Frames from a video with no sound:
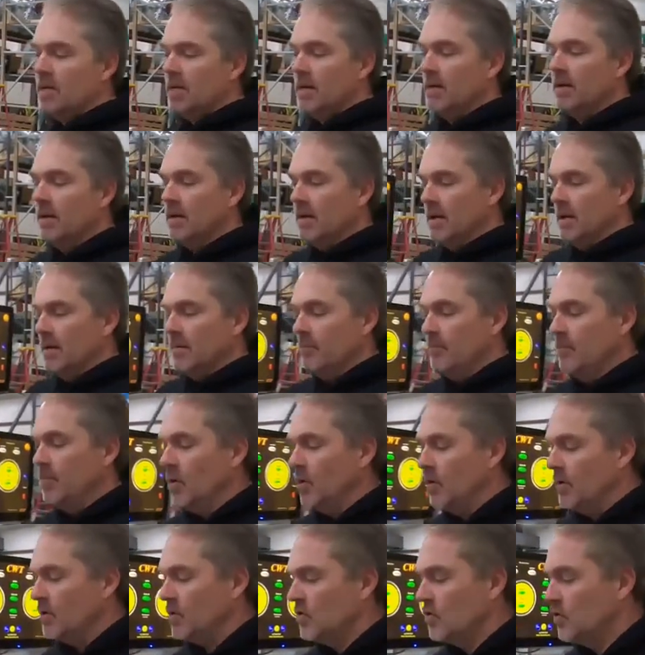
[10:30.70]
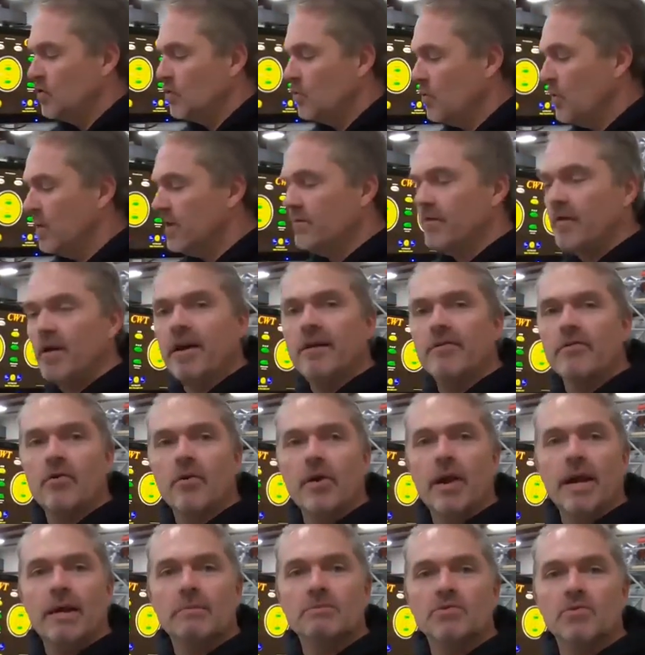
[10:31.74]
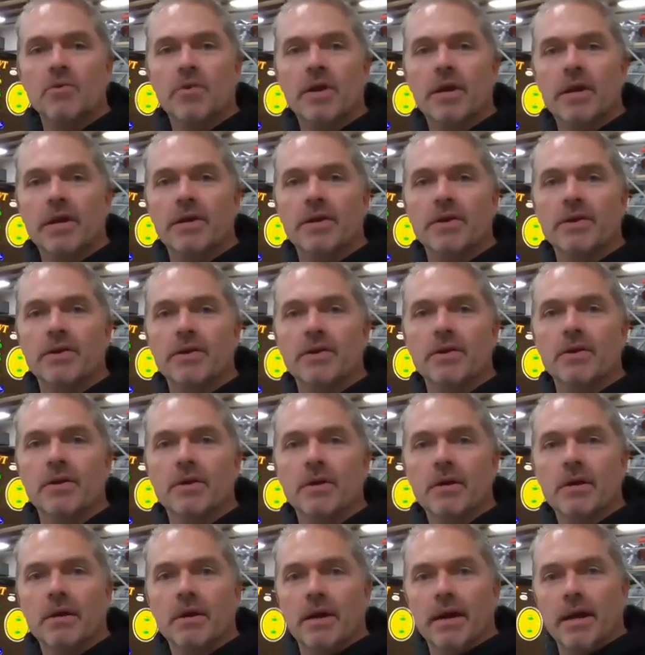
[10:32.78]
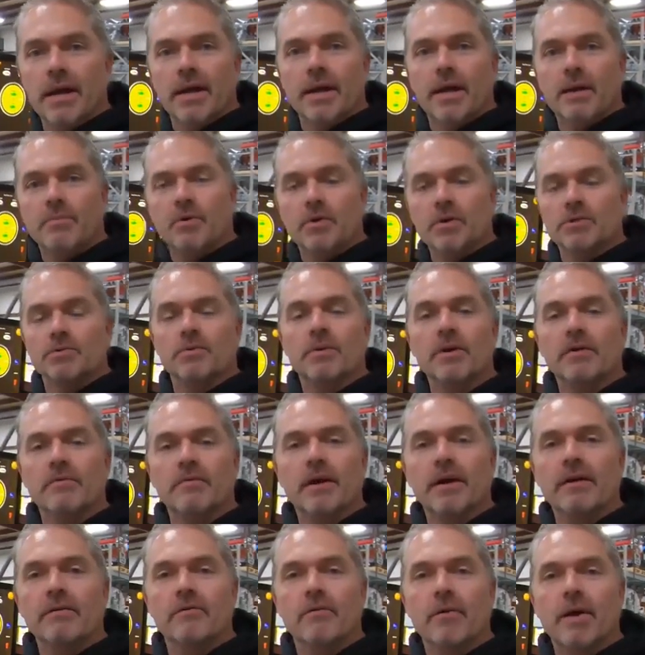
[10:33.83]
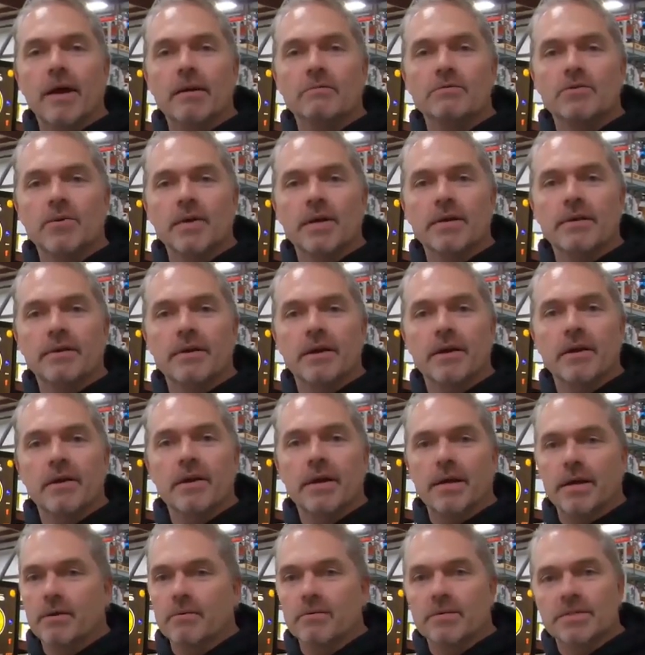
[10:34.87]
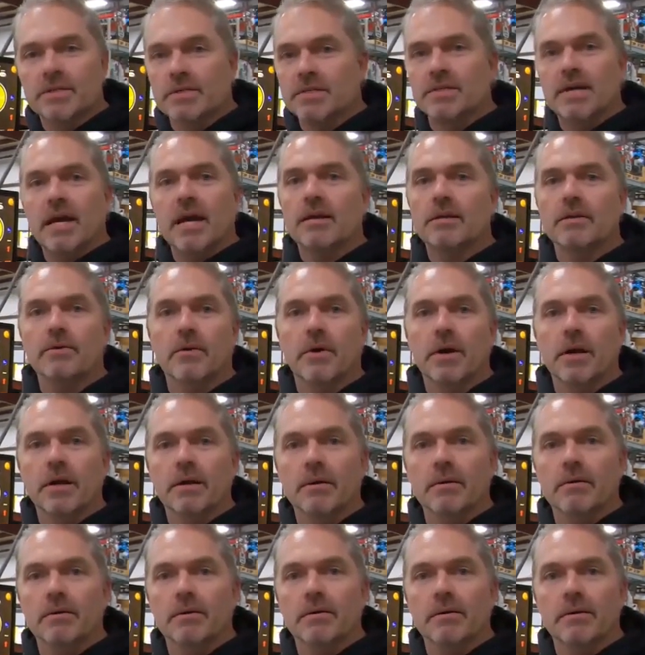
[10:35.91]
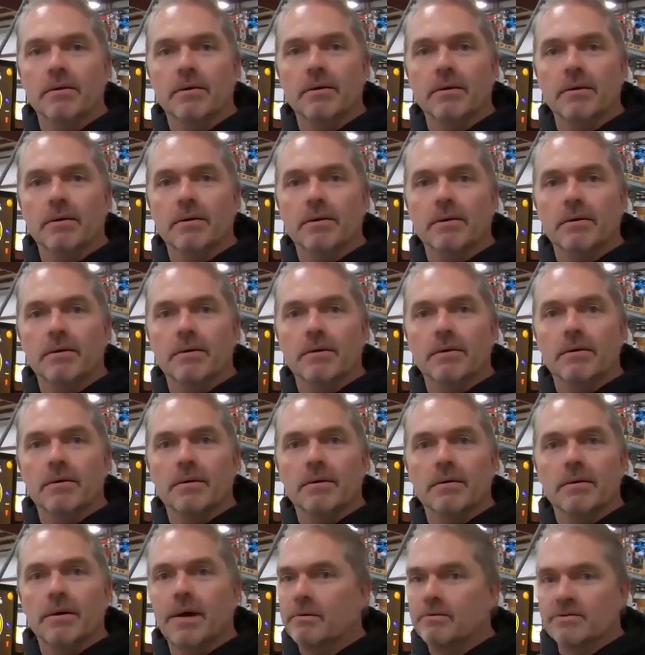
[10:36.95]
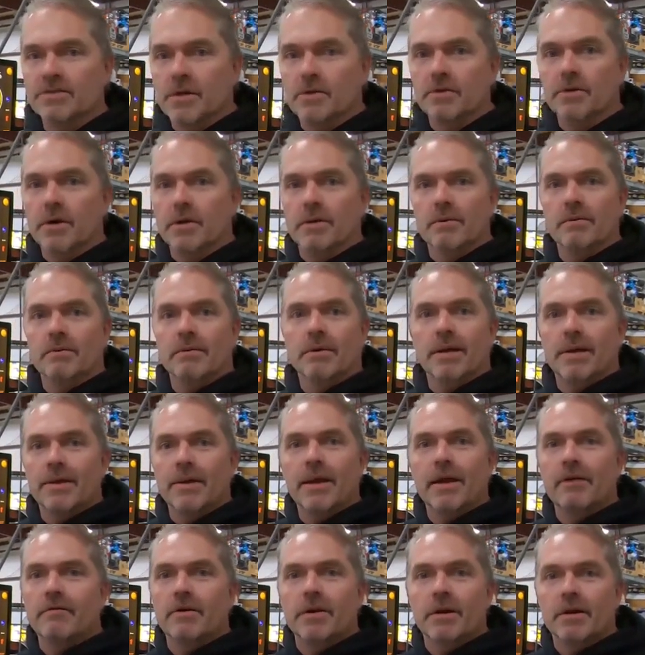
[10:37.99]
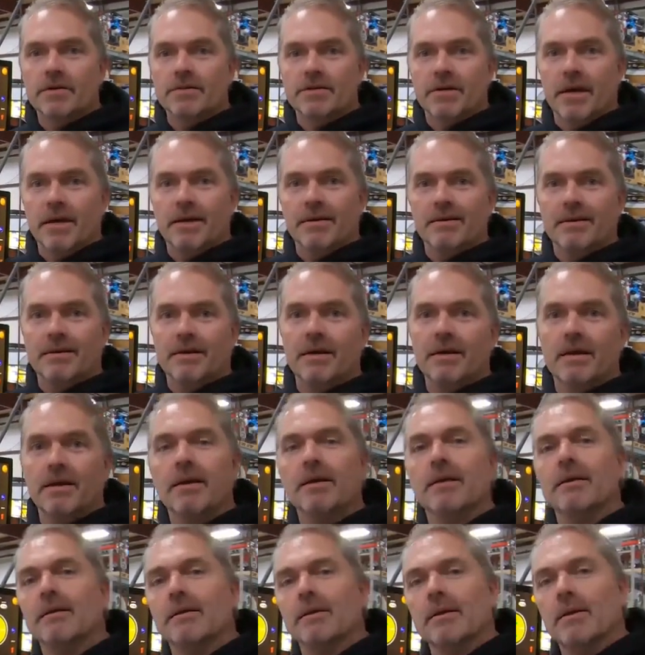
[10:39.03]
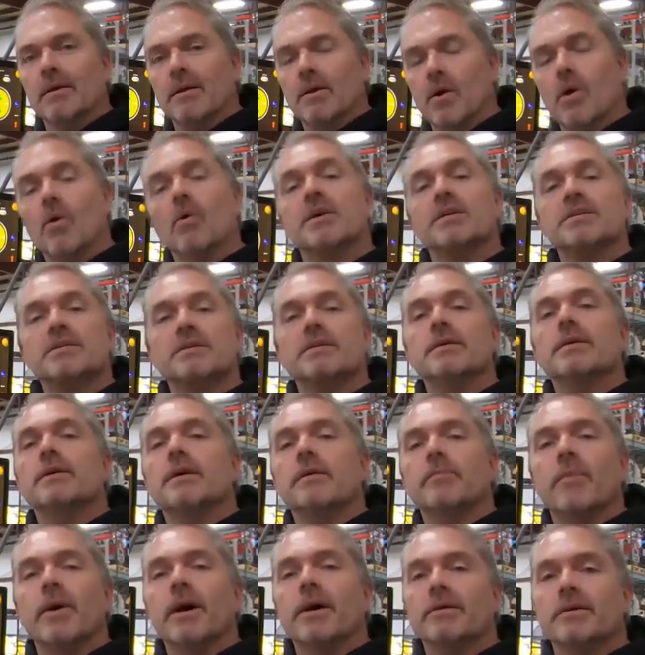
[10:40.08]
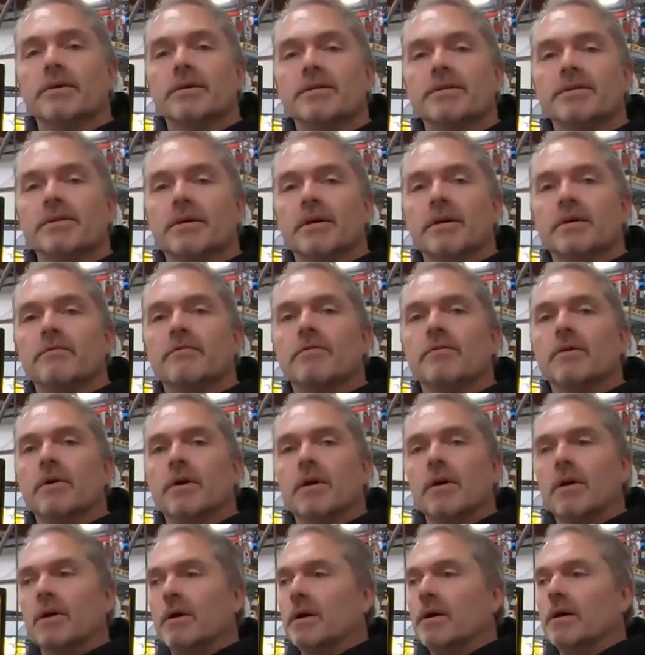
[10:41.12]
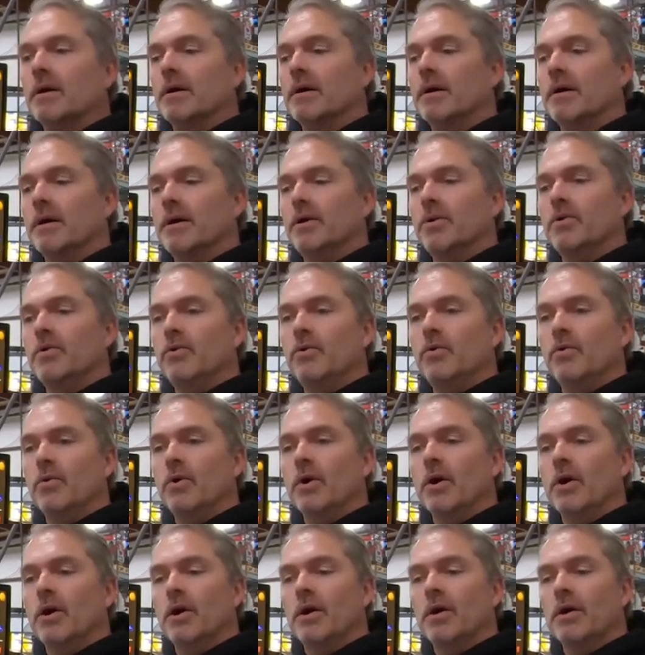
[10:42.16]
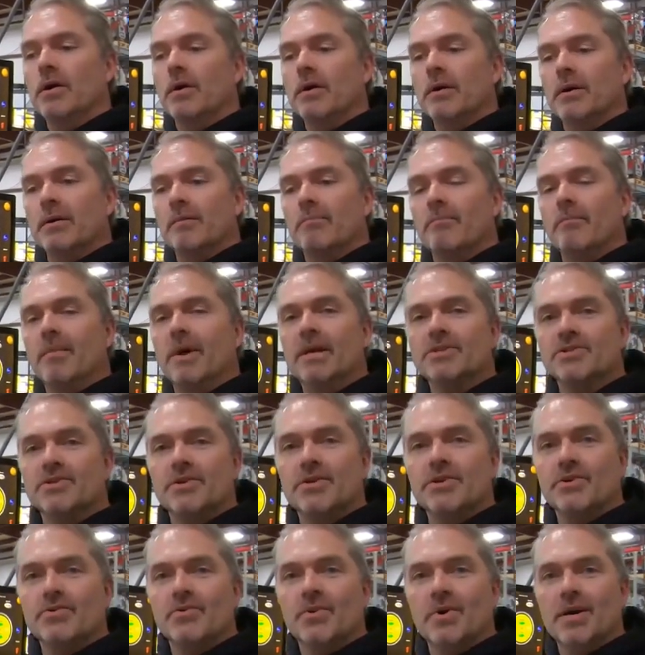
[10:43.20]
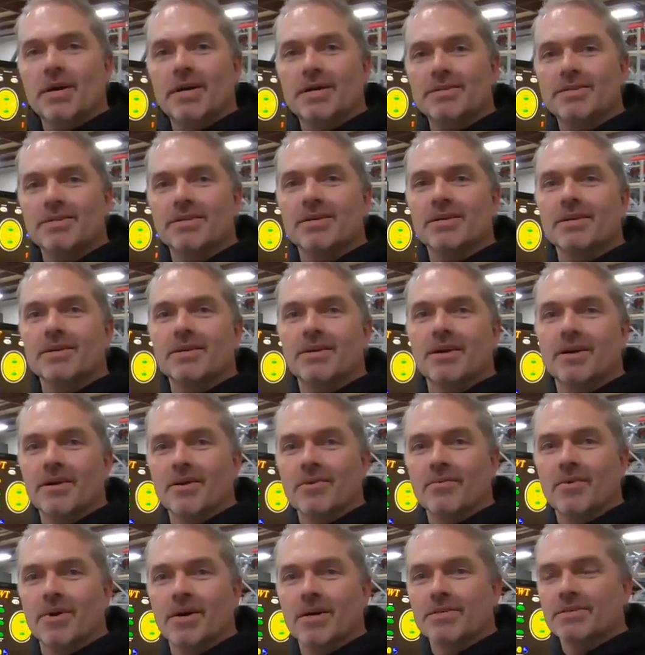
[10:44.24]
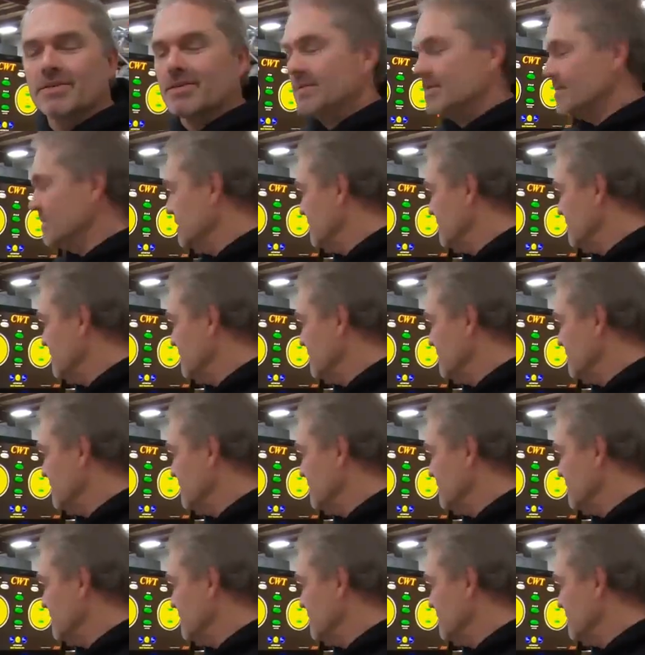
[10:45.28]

me, put 25 grams right here, and I put 25 grams right there, and it was exactly right. I was all done. It never does that. Always sneak up on this stuff uh, you are measuring twice, cutting once.